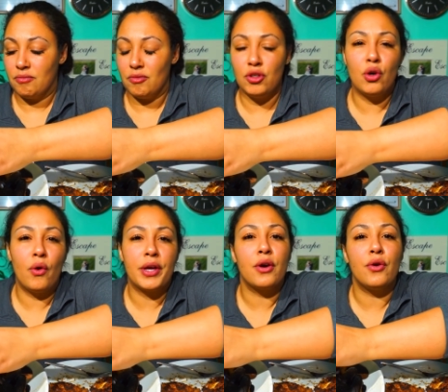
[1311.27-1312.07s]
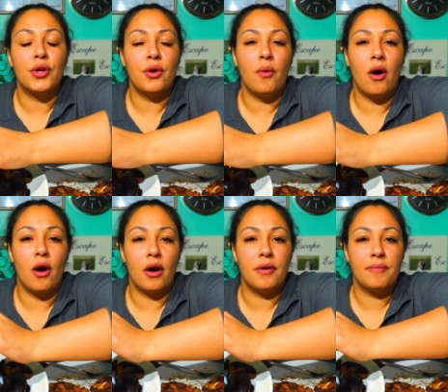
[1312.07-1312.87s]
knowing who you
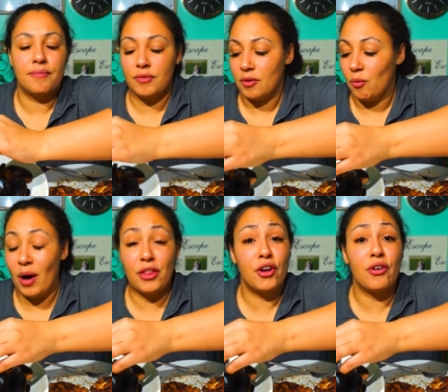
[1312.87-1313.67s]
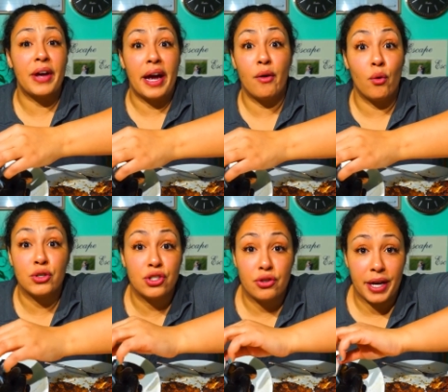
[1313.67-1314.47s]
are, whether you're gay or
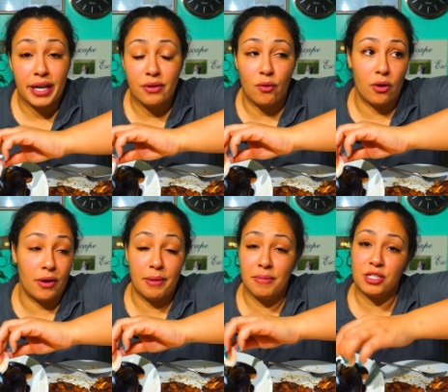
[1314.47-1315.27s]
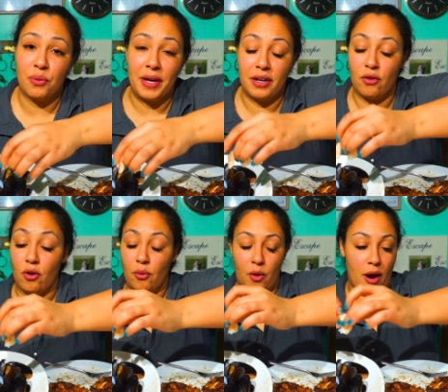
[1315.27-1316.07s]
straight or in between
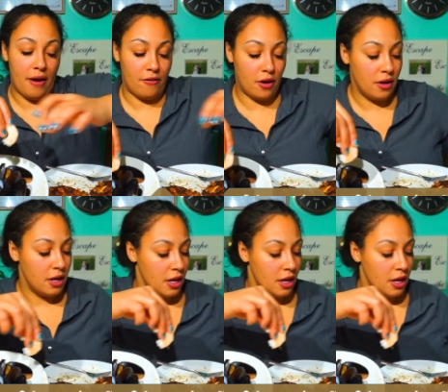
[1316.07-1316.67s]
or wherever,